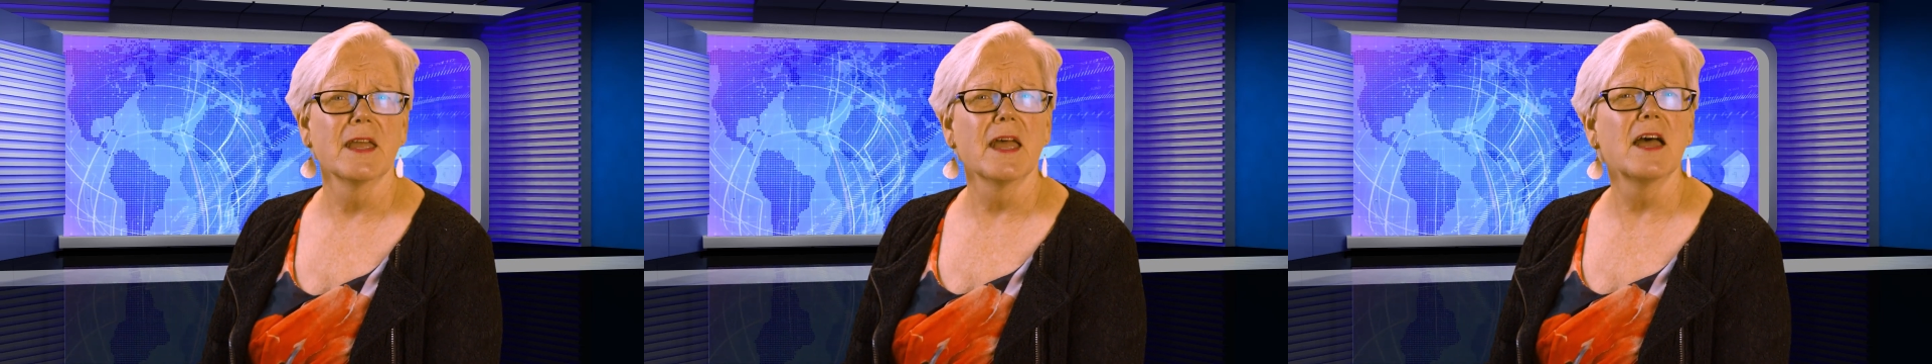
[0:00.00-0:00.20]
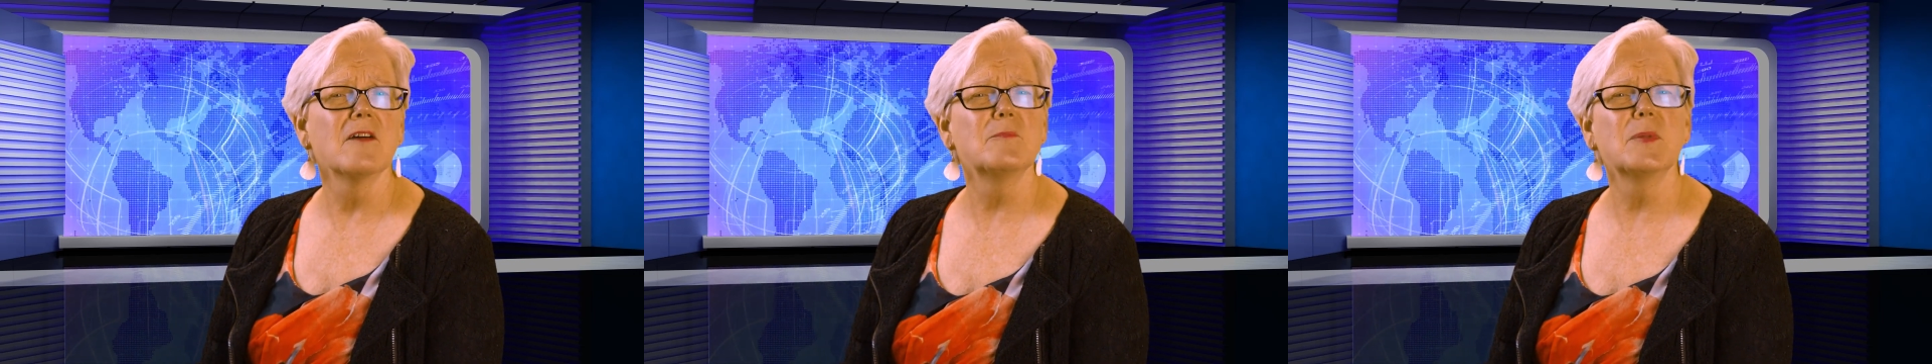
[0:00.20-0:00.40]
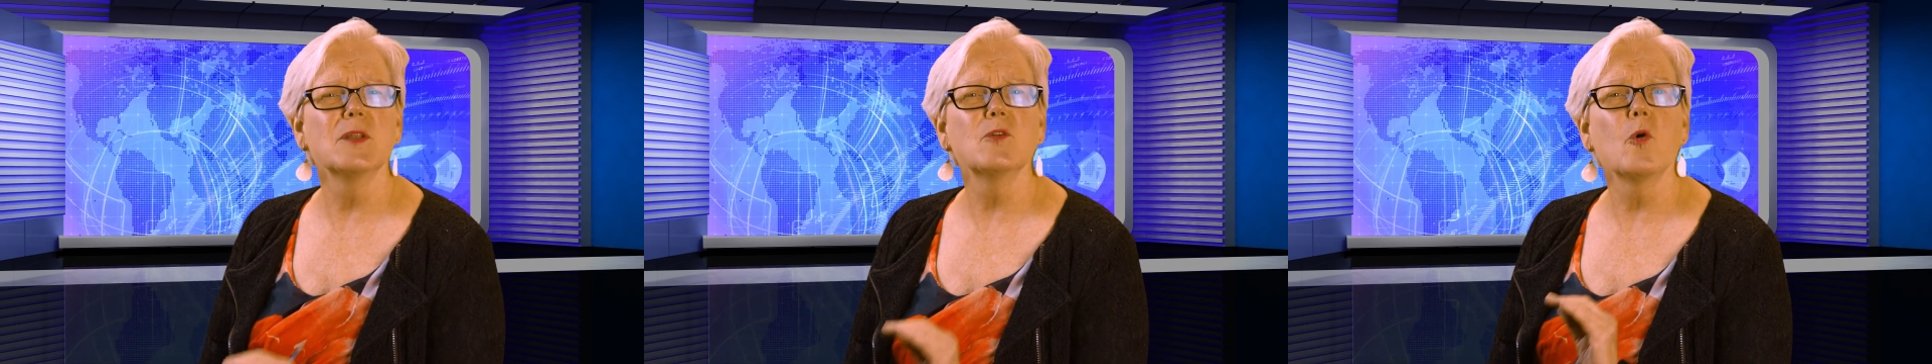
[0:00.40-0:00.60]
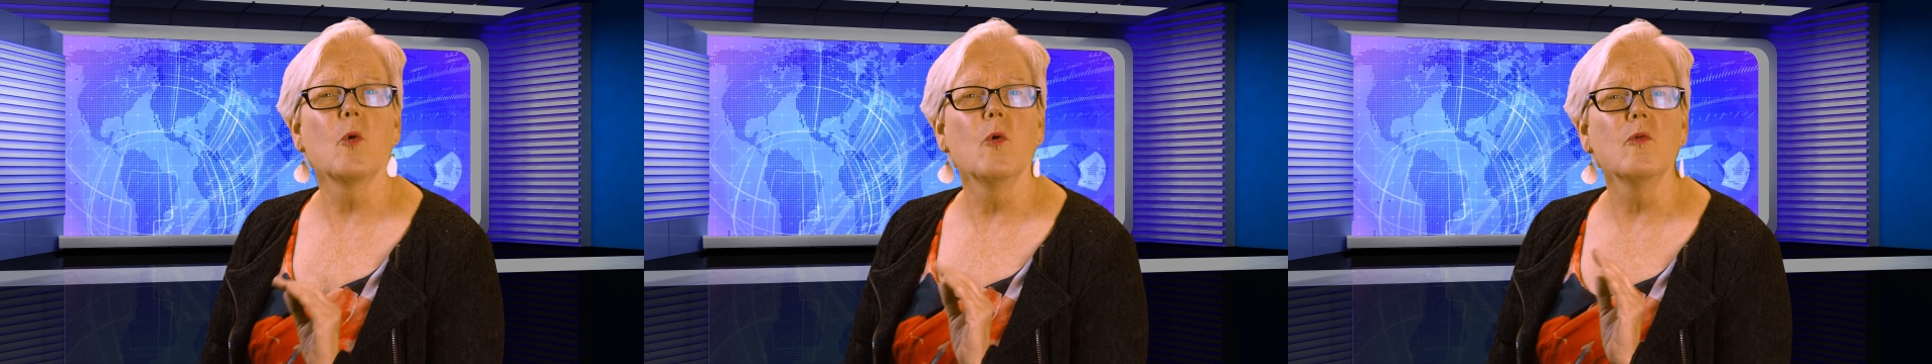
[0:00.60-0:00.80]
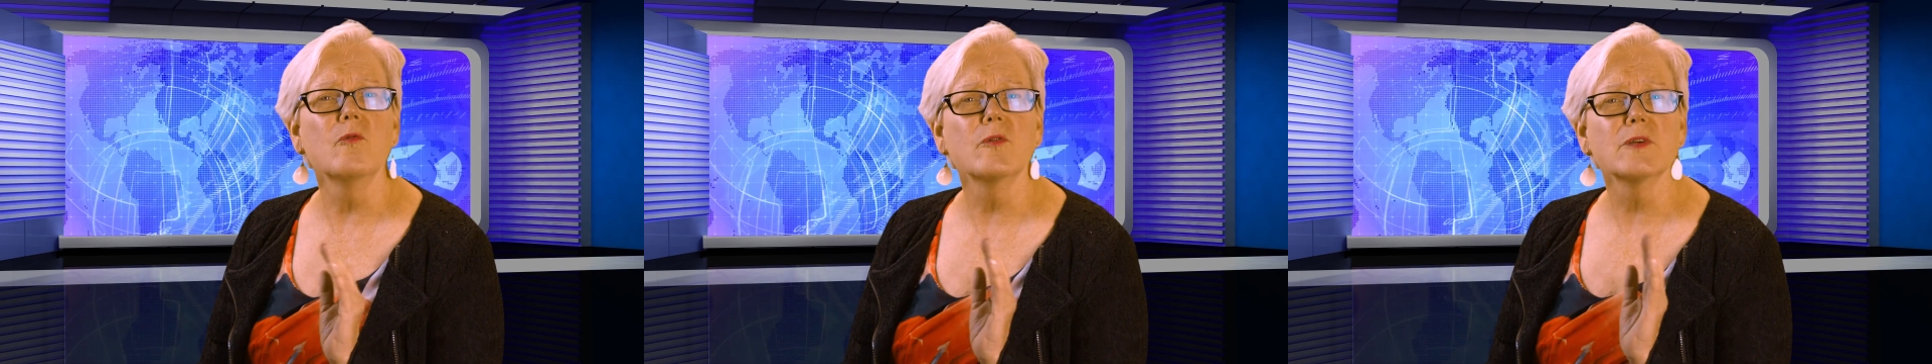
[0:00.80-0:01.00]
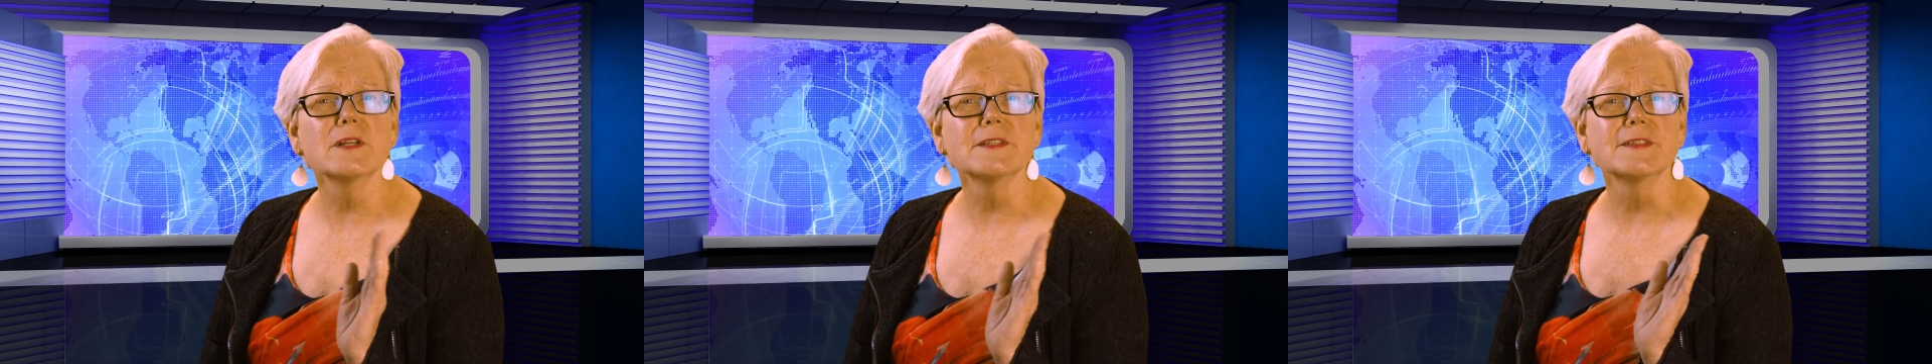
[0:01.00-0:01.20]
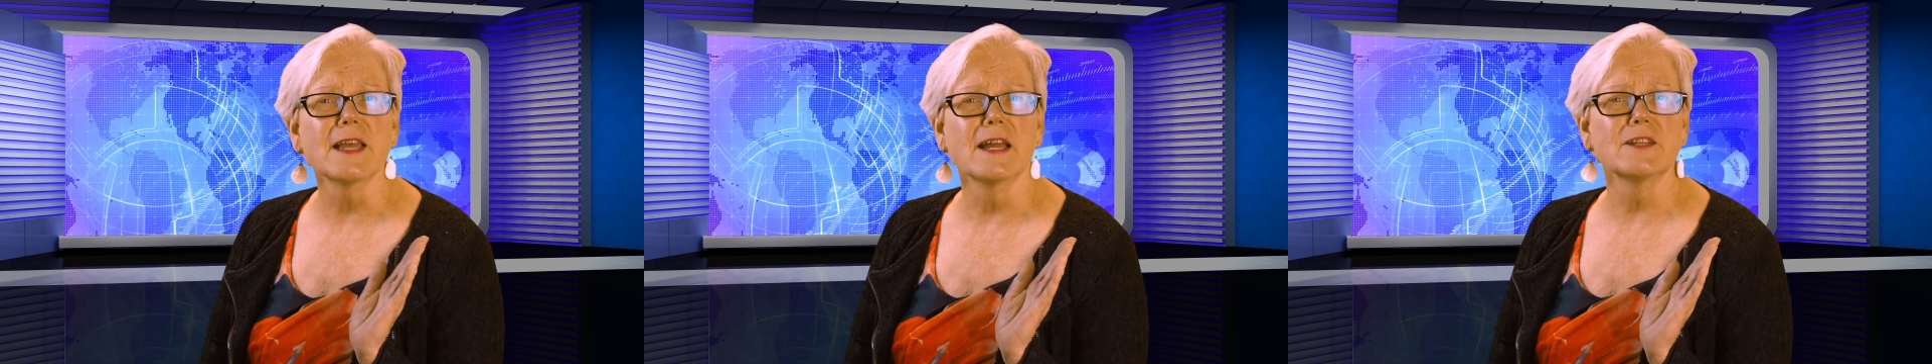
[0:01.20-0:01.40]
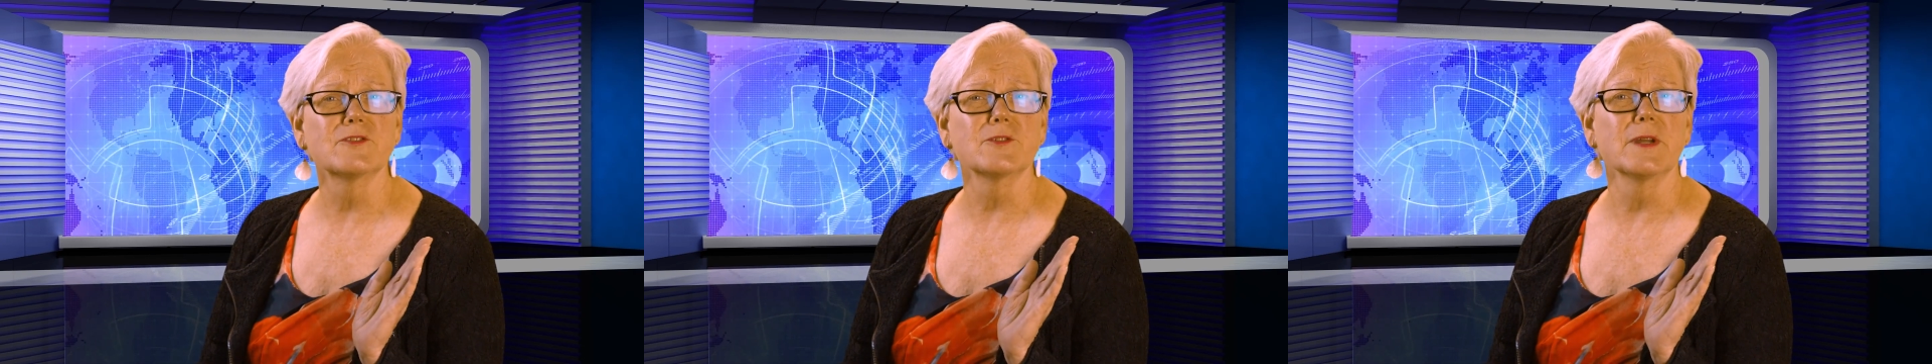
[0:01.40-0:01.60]
have been over
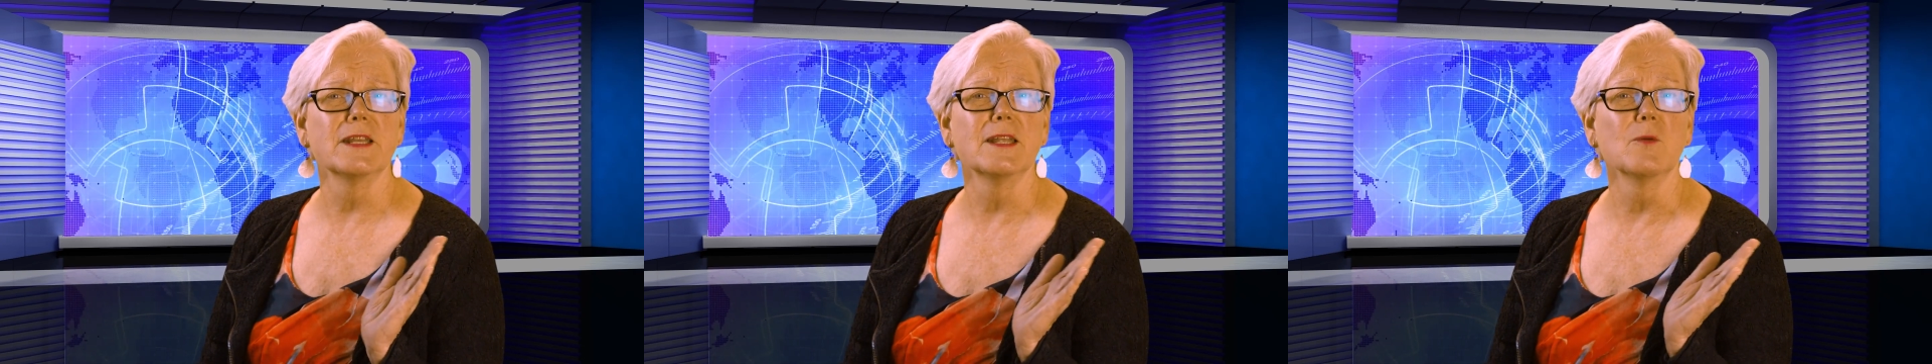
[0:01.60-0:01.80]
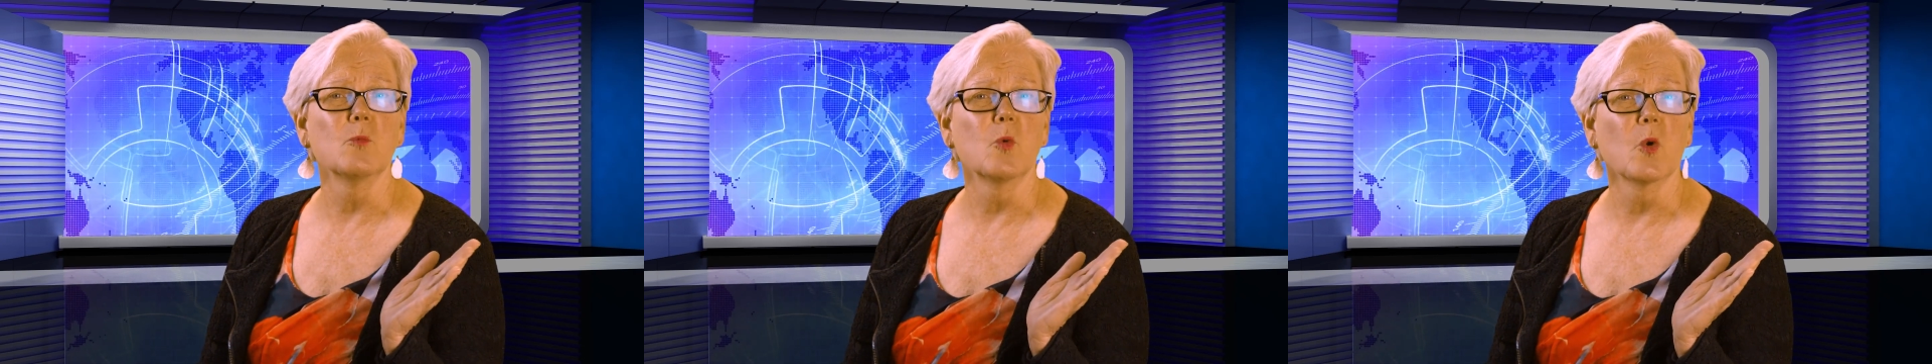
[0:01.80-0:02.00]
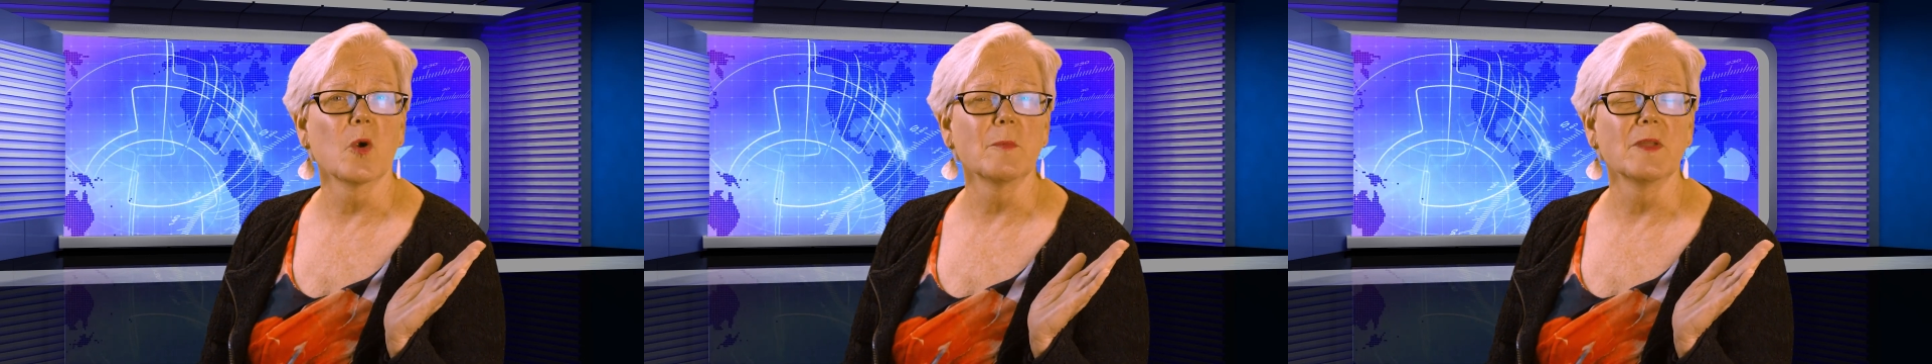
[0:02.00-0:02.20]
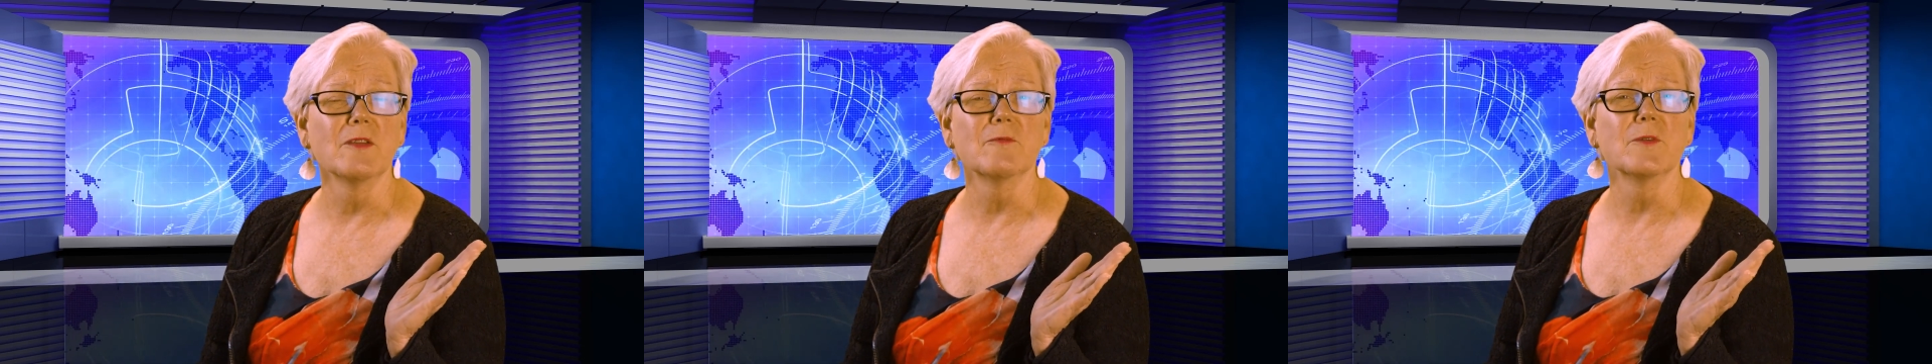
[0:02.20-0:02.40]
exaggerating warming